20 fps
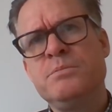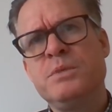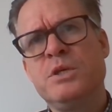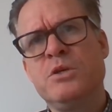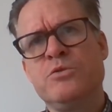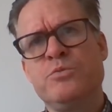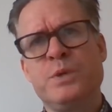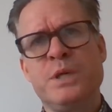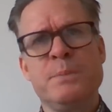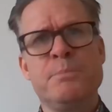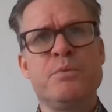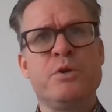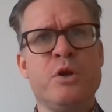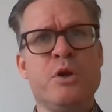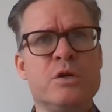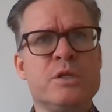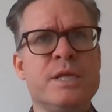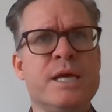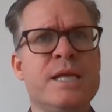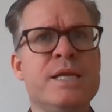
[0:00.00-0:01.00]
because we can
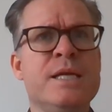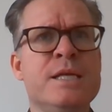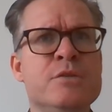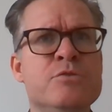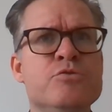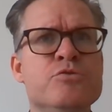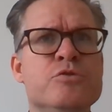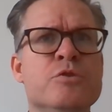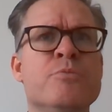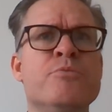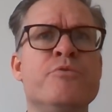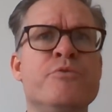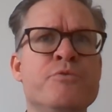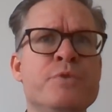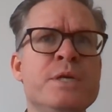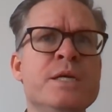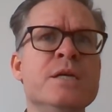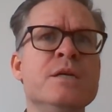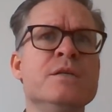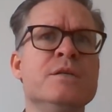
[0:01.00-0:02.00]
plug that into some
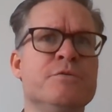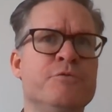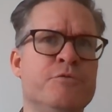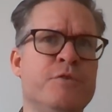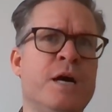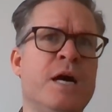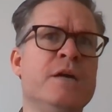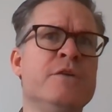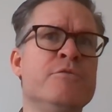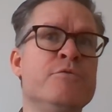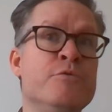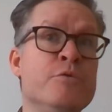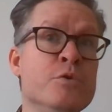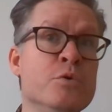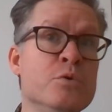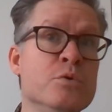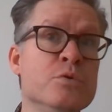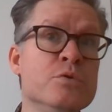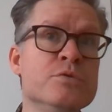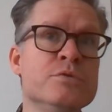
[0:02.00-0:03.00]
real defined
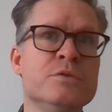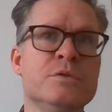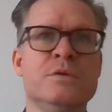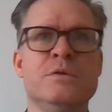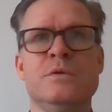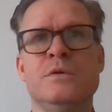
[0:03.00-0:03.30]
rules,